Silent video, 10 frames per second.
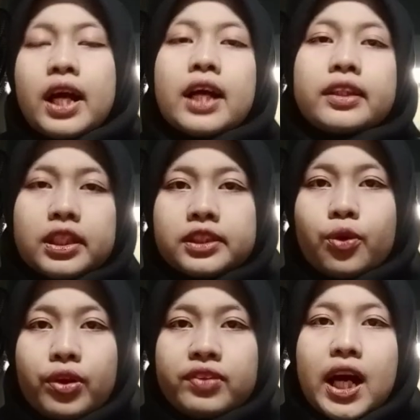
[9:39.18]
tasked
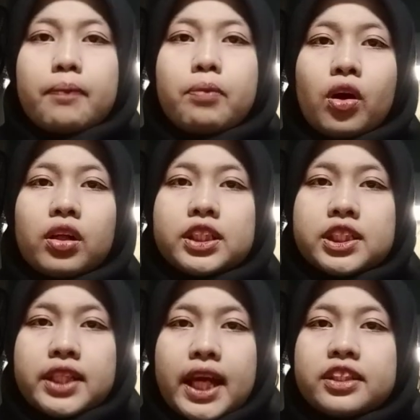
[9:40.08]
with upholding
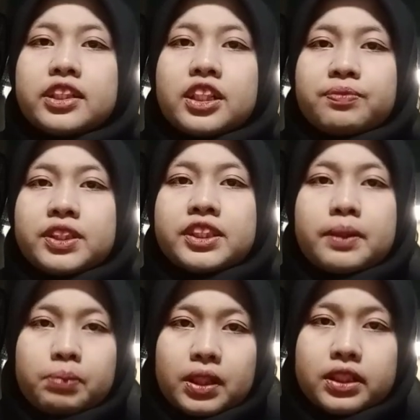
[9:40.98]
ethical
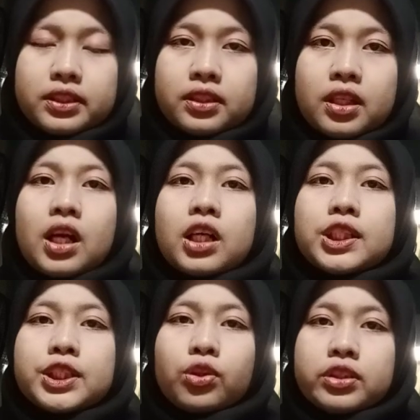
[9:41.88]
principles,
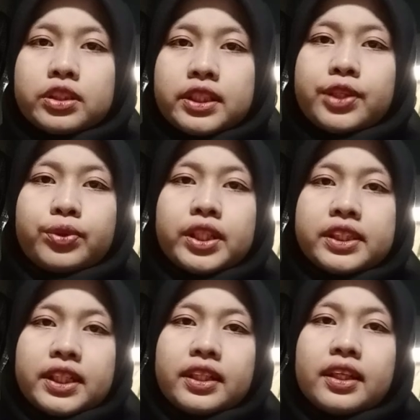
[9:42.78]
social
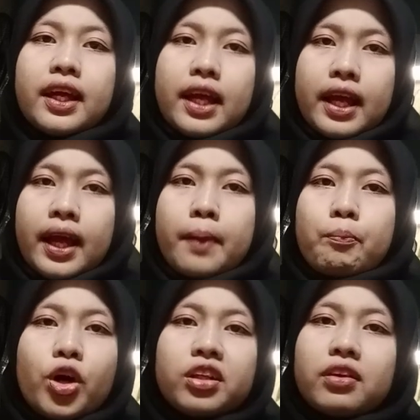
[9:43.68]
unity, and
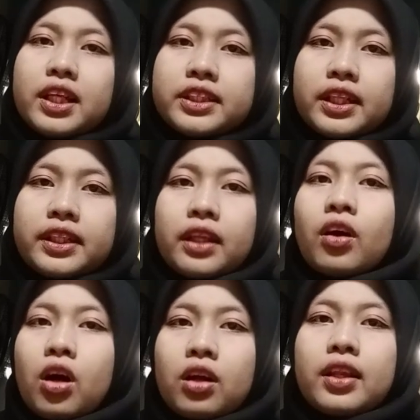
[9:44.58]
moderation in
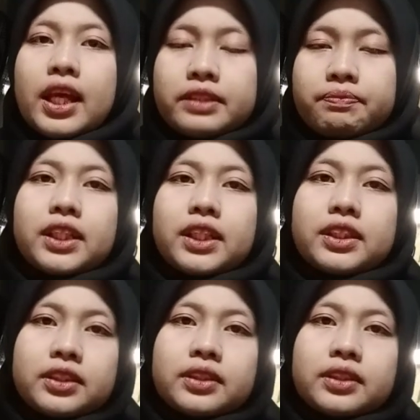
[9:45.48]
all aspects.